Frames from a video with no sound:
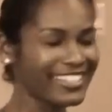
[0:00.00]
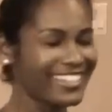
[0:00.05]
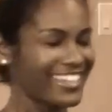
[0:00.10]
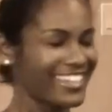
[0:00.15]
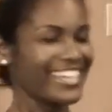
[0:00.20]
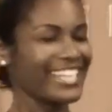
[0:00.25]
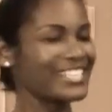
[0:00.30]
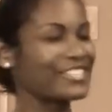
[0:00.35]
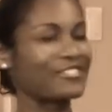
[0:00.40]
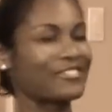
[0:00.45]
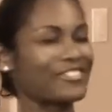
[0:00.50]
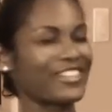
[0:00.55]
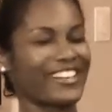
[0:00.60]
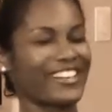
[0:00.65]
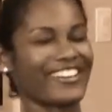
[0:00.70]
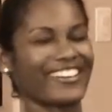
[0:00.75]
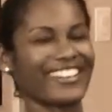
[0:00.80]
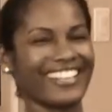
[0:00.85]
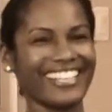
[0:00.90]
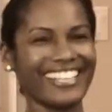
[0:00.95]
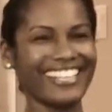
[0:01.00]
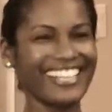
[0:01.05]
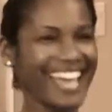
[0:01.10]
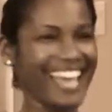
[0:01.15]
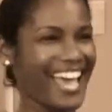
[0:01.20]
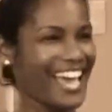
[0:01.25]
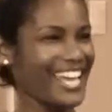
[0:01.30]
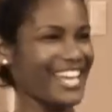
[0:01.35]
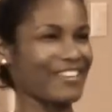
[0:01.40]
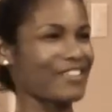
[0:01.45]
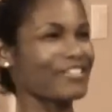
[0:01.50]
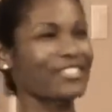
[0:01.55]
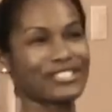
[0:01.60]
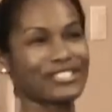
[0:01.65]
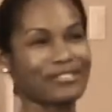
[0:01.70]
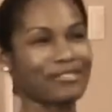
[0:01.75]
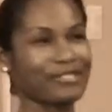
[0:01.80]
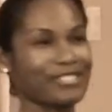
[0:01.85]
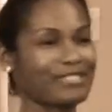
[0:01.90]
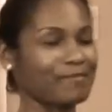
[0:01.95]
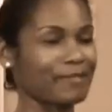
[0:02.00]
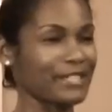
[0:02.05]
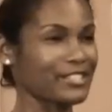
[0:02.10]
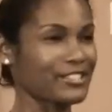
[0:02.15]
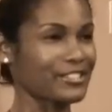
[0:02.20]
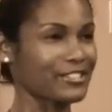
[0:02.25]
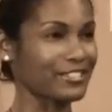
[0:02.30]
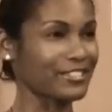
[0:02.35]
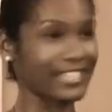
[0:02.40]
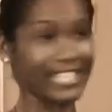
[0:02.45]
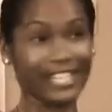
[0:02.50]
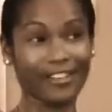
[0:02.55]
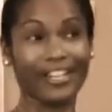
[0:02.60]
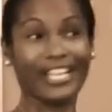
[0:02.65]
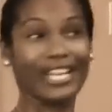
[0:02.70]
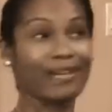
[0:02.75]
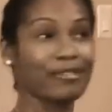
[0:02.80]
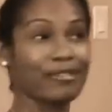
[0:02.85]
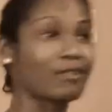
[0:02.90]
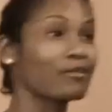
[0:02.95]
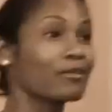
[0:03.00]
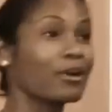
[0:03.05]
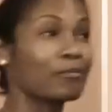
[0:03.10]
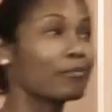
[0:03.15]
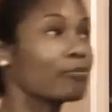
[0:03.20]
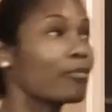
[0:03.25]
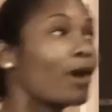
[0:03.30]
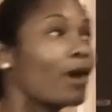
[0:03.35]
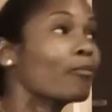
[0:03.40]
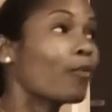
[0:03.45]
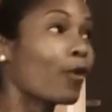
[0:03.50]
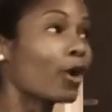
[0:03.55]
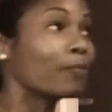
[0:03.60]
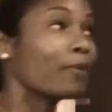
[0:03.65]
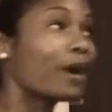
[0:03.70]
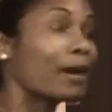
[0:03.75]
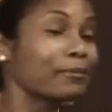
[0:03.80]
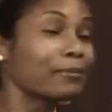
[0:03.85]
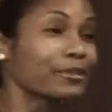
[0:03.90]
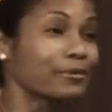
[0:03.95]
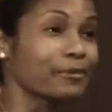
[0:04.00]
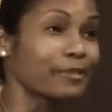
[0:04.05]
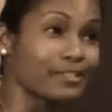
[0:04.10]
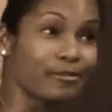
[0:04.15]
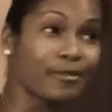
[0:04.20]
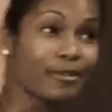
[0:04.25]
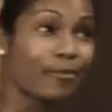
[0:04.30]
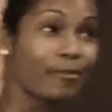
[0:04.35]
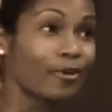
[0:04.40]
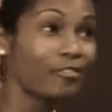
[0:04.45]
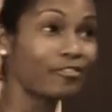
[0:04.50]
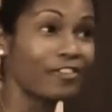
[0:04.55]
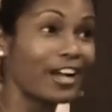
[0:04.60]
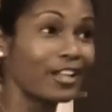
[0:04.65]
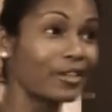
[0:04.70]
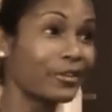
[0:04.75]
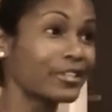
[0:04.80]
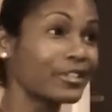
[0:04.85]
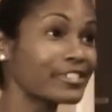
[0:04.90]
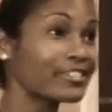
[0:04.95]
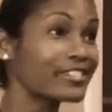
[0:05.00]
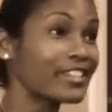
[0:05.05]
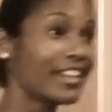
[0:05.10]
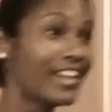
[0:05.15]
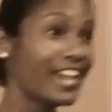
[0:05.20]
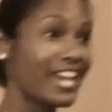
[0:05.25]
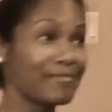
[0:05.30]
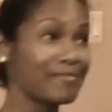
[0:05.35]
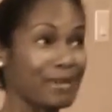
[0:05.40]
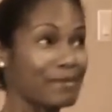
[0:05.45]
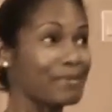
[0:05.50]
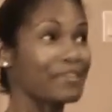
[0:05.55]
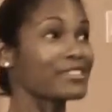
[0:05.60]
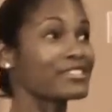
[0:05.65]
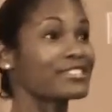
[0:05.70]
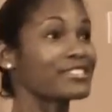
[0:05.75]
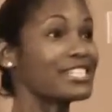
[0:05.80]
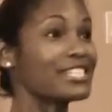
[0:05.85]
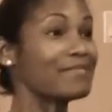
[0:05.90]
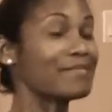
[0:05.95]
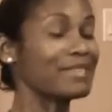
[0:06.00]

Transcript: it's very, and everyone tweets pictures of like, here I am with a more popular person with more followers, and maybe they'll see me,